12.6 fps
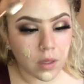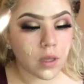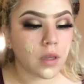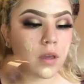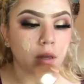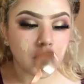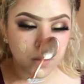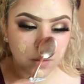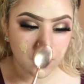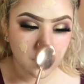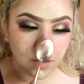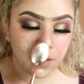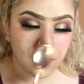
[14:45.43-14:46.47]
Okay,
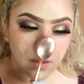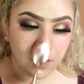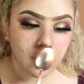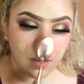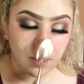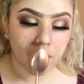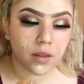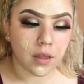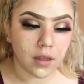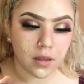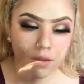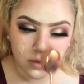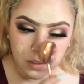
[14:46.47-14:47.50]
and
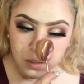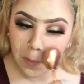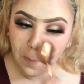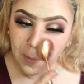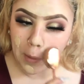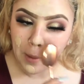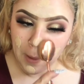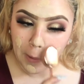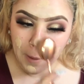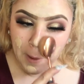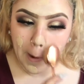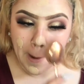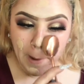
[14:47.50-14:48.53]
then just blend
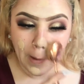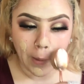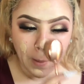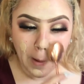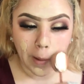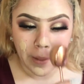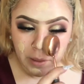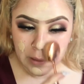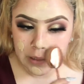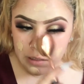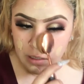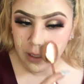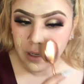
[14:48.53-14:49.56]
it out. I like to
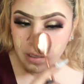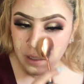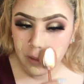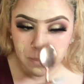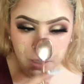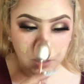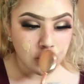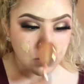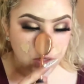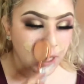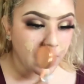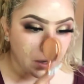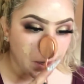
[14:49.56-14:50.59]
start in my nose
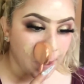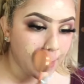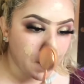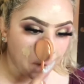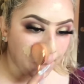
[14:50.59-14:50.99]
area,